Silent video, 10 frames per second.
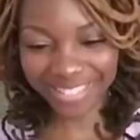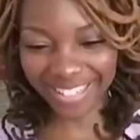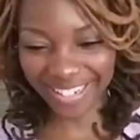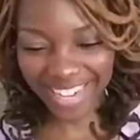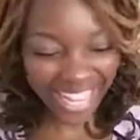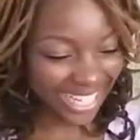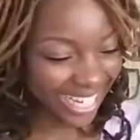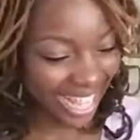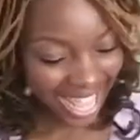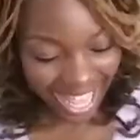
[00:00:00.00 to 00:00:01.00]
All right?
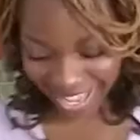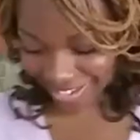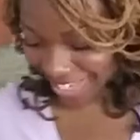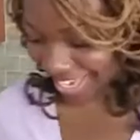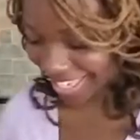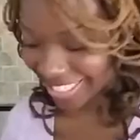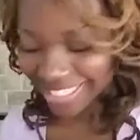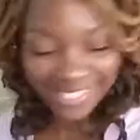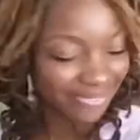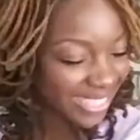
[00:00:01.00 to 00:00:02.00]
Okay.
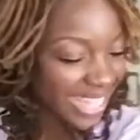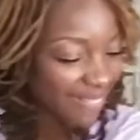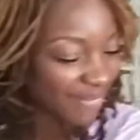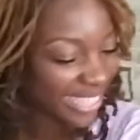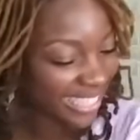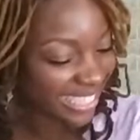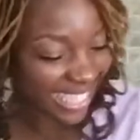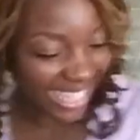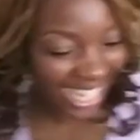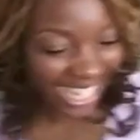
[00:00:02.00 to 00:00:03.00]
Stop being
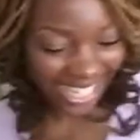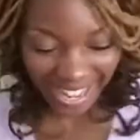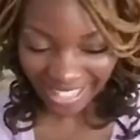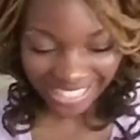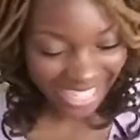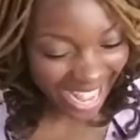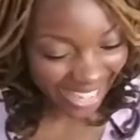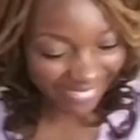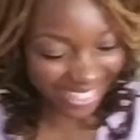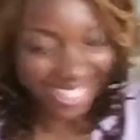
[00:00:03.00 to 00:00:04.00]
silly all the
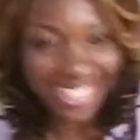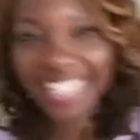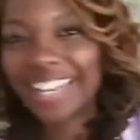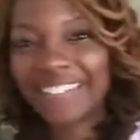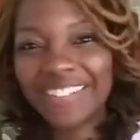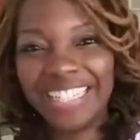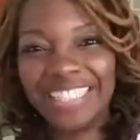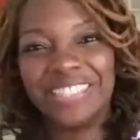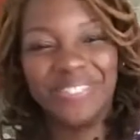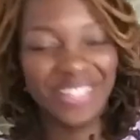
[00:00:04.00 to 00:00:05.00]
time. Never
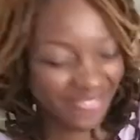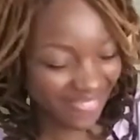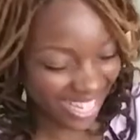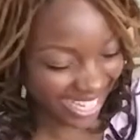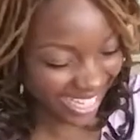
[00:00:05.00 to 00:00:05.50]
ends with me.